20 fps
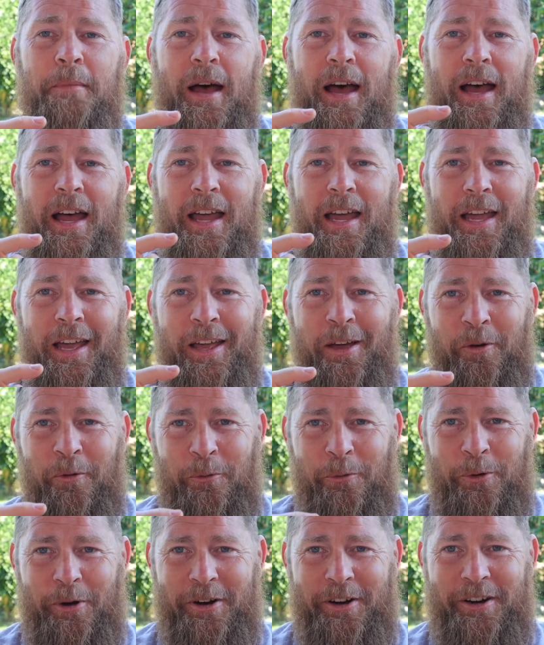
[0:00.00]
my
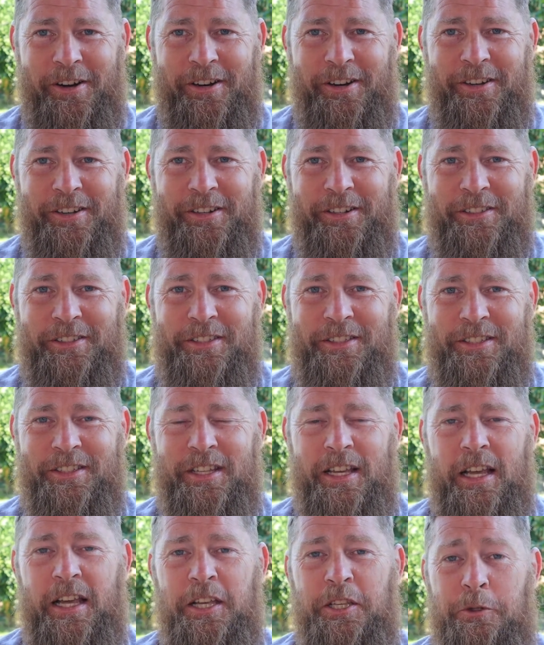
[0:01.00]

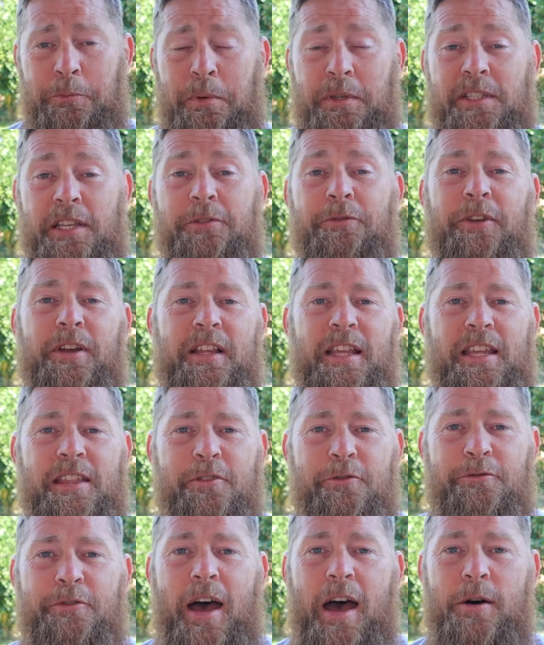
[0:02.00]
words, specifically
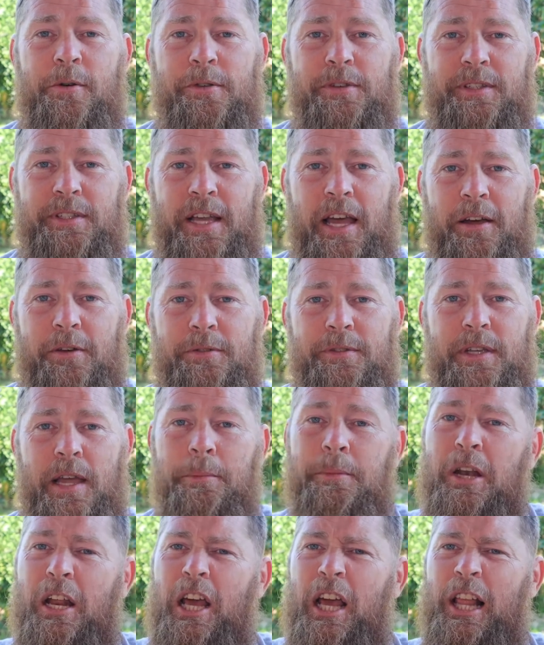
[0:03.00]
the vowel sounds.
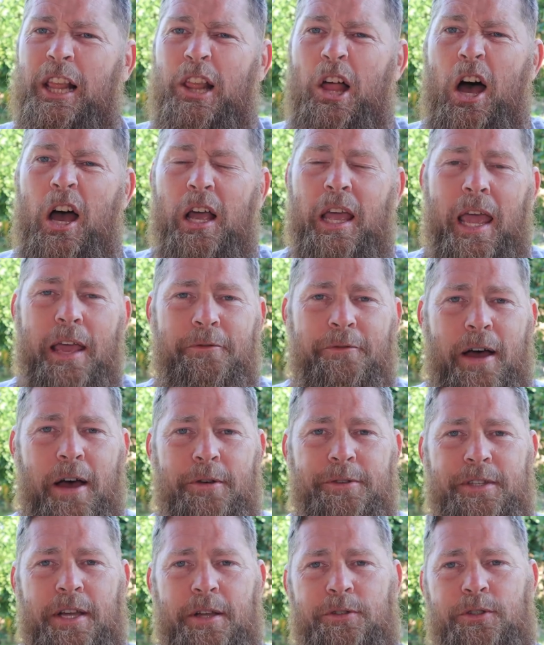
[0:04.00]
I'm going to elongate
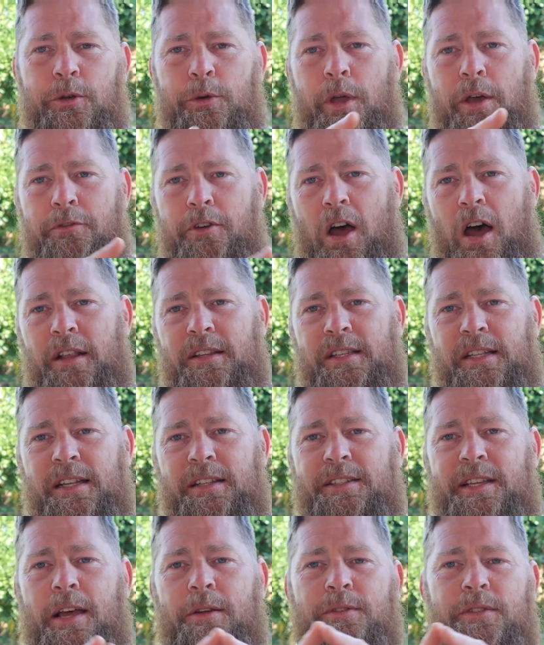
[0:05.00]
vowel sounds. So you have
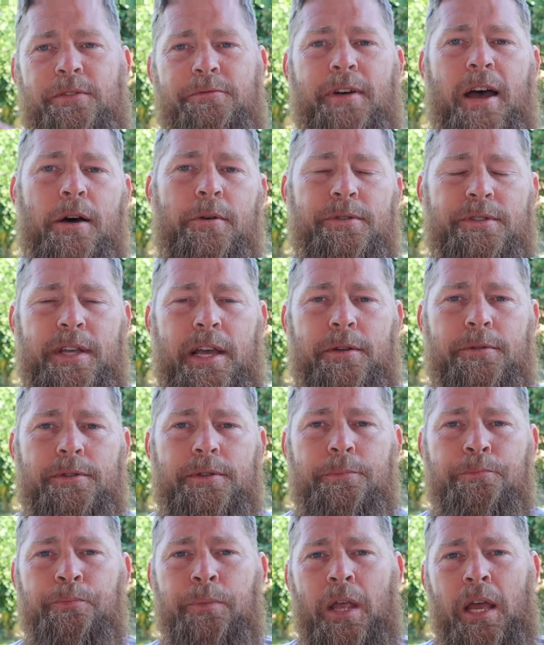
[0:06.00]
consonant sounds and vowel
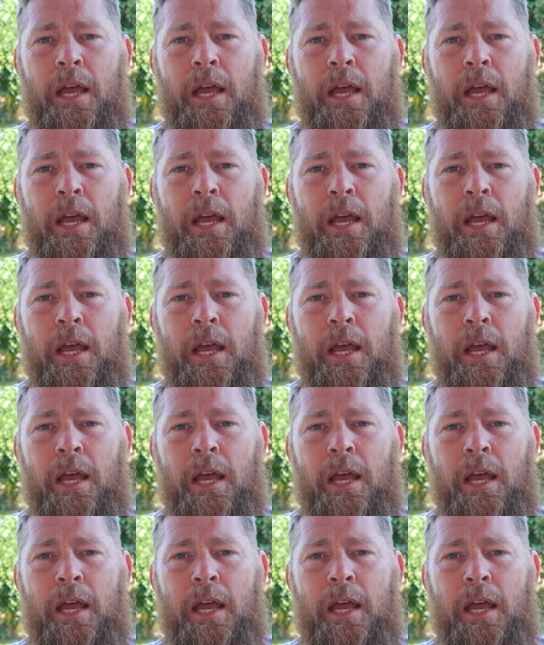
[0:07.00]
sounds.